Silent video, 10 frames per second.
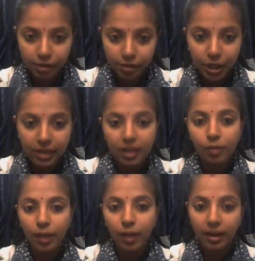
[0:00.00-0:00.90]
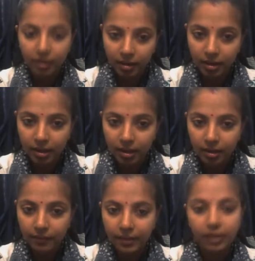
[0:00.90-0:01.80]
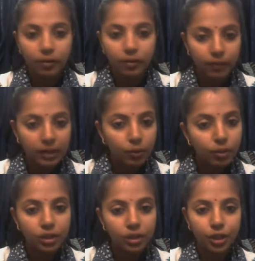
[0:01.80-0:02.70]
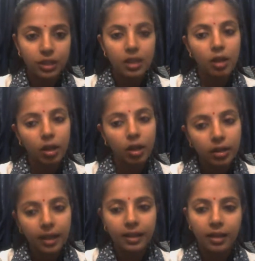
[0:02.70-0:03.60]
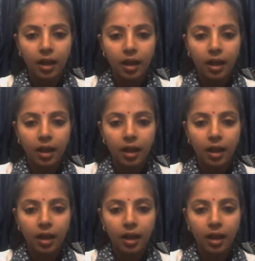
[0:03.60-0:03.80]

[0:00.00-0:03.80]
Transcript: changes where we will do the changes, only that